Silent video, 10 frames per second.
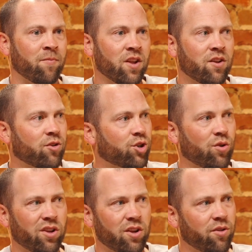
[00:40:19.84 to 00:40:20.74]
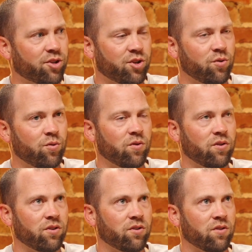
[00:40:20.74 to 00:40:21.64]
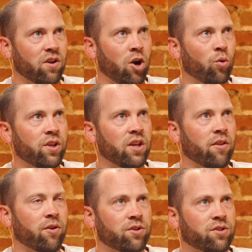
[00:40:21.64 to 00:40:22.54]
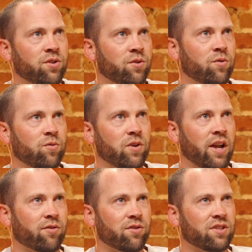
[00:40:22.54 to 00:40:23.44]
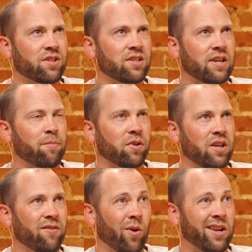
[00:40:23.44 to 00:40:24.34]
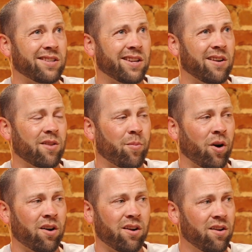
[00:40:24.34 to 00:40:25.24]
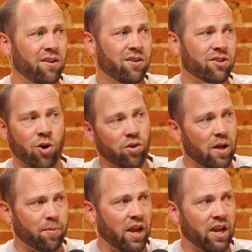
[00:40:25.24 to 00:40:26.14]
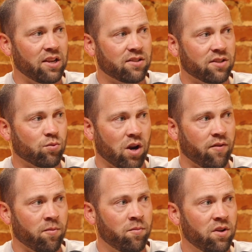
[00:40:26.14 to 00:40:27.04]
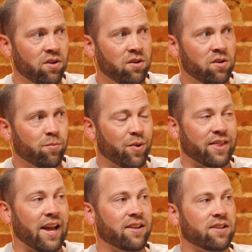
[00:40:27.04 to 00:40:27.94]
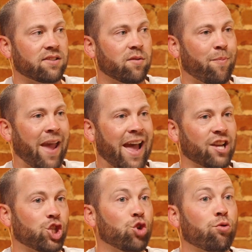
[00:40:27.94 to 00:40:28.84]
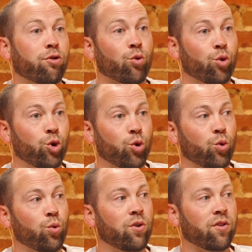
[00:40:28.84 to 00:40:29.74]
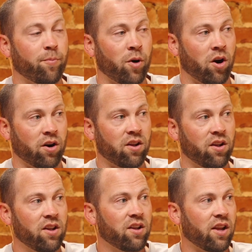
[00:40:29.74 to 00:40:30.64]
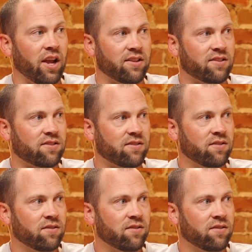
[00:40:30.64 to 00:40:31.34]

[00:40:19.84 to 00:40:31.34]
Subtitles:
there's really only other two entrances, I believe, ways to get into the park. Kolob Canyons is one of them, but that doesn't pass you through the park. It's